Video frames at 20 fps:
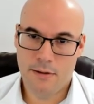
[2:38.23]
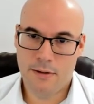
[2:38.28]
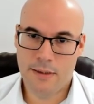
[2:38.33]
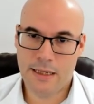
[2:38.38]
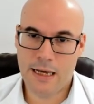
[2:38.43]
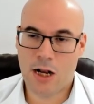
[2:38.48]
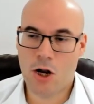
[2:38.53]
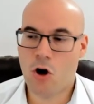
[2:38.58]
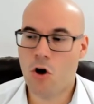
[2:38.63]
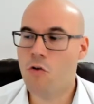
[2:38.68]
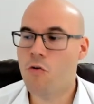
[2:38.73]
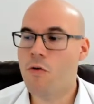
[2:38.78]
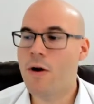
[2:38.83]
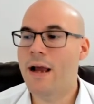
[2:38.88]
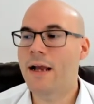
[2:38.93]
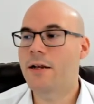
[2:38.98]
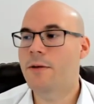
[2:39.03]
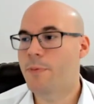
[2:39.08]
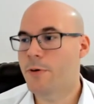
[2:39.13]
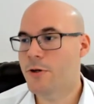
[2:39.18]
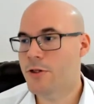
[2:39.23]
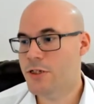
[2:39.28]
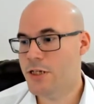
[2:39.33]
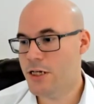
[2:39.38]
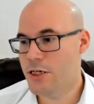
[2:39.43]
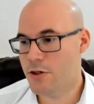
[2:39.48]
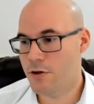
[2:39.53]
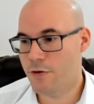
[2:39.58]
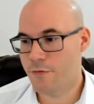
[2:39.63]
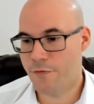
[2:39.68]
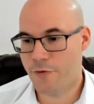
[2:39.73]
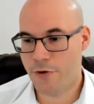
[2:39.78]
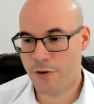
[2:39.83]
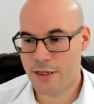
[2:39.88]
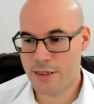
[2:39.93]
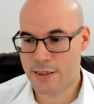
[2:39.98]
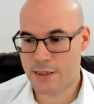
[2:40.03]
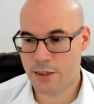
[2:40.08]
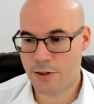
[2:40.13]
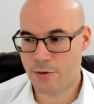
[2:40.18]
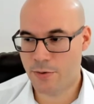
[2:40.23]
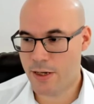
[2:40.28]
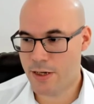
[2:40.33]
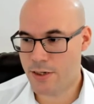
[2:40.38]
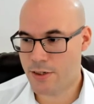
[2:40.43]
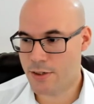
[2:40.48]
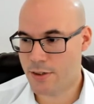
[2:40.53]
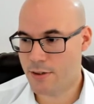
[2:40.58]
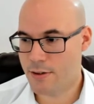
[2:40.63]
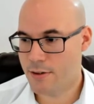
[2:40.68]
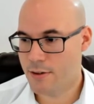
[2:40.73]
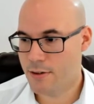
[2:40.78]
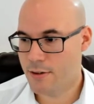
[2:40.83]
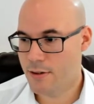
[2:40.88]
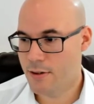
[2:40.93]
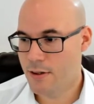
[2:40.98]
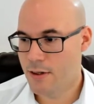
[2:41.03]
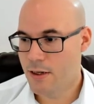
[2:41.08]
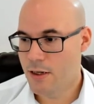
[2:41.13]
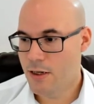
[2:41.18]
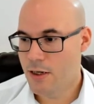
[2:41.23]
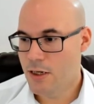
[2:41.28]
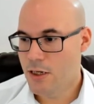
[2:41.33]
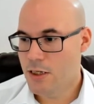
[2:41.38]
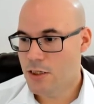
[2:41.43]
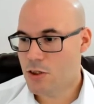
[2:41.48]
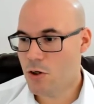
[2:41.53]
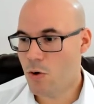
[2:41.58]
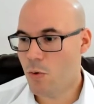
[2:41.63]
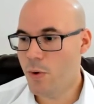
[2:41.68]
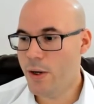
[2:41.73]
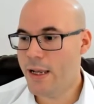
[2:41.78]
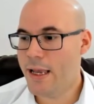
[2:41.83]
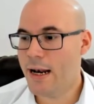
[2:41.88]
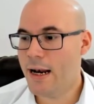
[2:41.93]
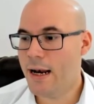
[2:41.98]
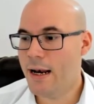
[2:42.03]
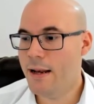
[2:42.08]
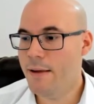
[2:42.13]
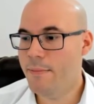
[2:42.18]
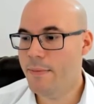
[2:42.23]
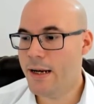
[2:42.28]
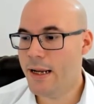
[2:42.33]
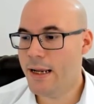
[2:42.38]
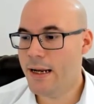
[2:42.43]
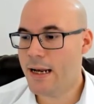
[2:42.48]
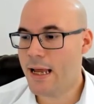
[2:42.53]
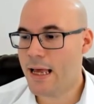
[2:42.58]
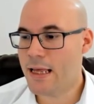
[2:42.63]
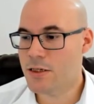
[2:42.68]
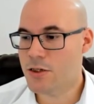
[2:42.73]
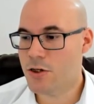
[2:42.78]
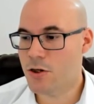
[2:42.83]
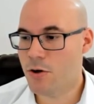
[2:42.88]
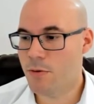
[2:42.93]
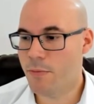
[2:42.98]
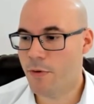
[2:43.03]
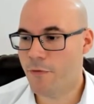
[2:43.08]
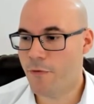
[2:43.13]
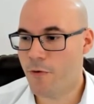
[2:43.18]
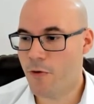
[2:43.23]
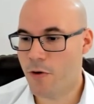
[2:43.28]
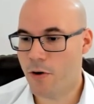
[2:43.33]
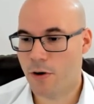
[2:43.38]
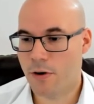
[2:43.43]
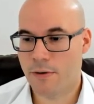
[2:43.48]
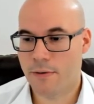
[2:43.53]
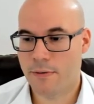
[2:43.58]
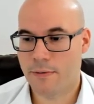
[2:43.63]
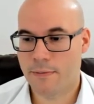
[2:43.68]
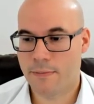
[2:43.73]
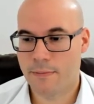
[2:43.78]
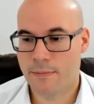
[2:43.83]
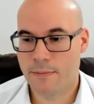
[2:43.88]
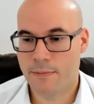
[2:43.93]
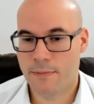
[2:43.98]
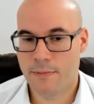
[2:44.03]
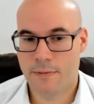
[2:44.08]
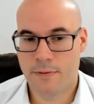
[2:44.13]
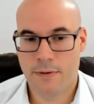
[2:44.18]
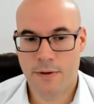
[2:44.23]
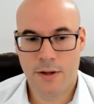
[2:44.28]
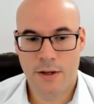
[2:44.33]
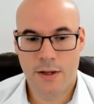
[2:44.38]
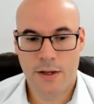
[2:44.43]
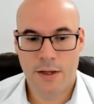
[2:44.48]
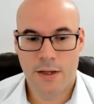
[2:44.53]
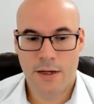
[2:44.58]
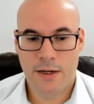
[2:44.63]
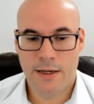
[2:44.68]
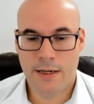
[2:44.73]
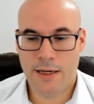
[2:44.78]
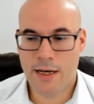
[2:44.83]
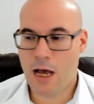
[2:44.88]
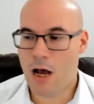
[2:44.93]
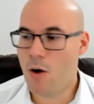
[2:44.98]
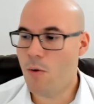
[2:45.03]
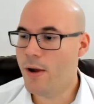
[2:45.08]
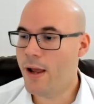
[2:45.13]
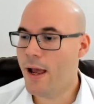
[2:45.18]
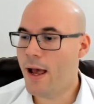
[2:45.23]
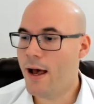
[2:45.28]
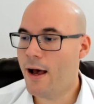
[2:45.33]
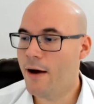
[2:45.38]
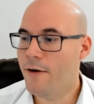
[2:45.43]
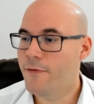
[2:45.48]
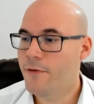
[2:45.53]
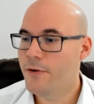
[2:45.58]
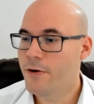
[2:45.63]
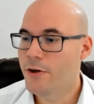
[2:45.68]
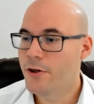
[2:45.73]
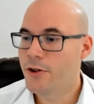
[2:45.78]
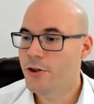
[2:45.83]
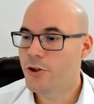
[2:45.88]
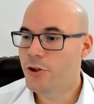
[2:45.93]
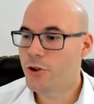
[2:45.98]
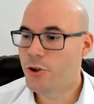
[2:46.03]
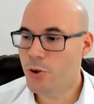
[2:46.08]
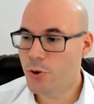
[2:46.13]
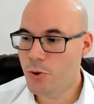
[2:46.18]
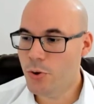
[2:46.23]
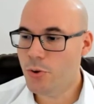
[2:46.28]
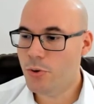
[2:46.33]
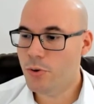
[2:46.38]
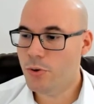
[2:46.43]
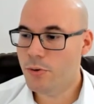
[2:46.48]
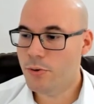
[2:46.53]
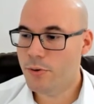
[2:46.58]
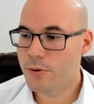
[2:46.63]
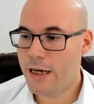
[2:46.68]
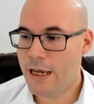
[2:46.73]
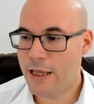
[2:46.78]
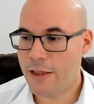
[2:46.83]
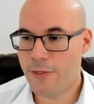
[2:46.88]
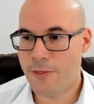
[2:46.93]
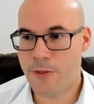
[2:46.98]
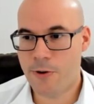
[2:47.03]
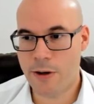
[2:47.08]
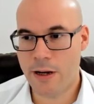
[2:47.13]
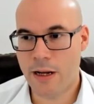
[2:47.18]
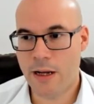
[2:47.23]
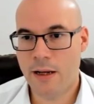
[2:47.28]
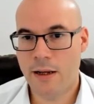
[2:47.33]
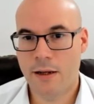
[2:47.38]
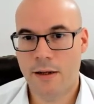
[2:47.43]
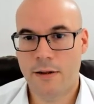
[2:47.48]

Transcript: the correct position for this situation. So we can eliminate answer number 4. Now we have 2 and 3